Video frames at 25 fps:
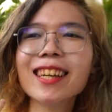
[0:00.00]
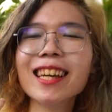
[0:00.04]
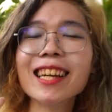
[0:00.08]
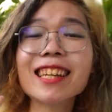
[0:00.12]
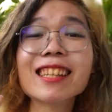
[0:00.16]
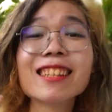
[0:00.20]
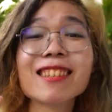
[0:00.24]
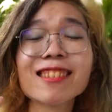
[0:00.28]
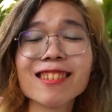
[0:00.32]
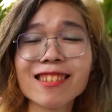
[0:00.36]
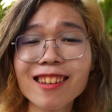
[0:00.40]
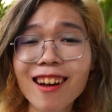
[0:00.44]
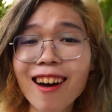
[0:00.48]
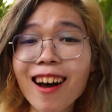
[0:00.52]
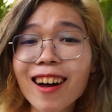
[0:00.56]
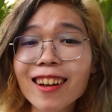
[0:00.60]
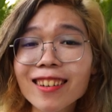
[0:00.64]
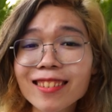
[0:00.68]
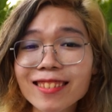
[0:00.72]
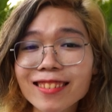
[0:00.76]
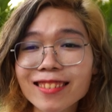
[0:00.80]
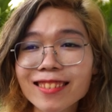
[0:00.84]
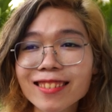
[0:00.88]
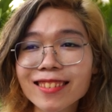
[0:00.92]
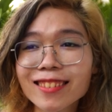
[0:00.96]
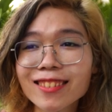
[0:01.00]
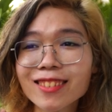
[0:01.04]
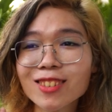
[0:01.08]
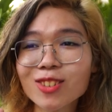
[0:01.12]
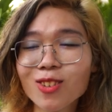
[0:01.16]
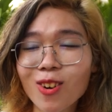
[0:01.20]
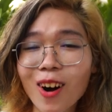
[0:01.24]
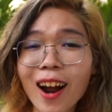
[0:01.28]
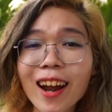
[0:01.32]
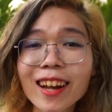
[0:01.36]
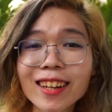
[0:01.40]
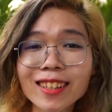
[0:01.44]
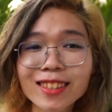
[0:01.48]
it's not
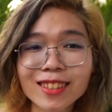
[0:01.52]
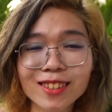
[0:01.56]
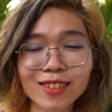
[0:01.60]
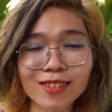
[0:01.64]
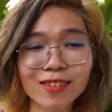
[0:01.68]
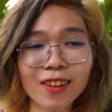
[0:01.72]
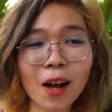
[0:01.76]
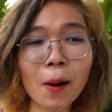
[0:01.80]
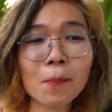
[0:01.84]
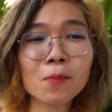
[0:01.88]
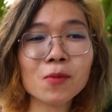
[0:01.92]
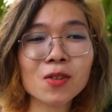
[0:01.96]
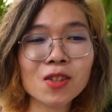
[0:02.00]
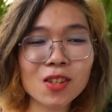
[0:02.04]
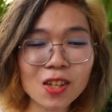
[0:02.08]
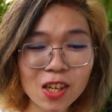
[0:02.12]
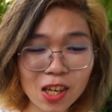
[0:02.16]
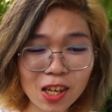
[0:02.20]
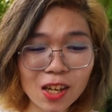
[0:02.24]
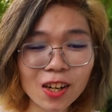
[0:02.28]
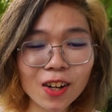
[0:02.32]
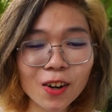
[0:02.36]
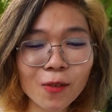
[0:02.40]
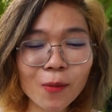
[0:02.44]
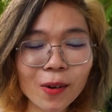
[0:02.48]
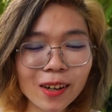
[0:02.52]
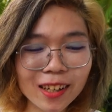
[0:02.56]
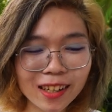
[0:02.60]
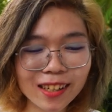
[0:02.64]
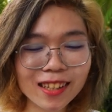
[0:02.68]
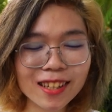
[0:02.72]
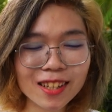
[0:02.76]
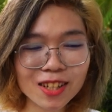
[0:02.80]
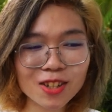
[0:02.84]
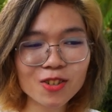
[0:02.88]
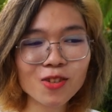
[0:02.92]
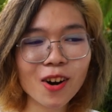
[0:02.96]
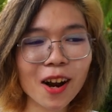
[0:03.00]
trying to obscure what it
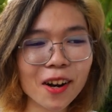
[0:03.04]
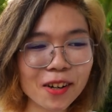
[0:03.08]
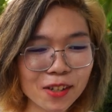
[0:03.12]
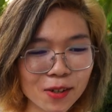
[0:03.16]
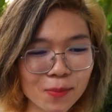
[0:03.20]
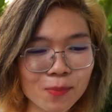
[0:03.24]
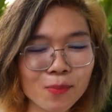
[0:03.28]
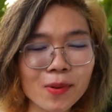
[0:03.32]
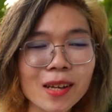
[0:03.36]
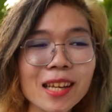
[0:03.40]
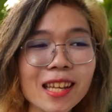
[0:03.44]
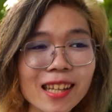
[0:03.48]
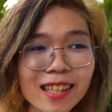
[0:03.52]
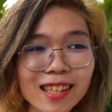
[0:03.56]
is trying to be.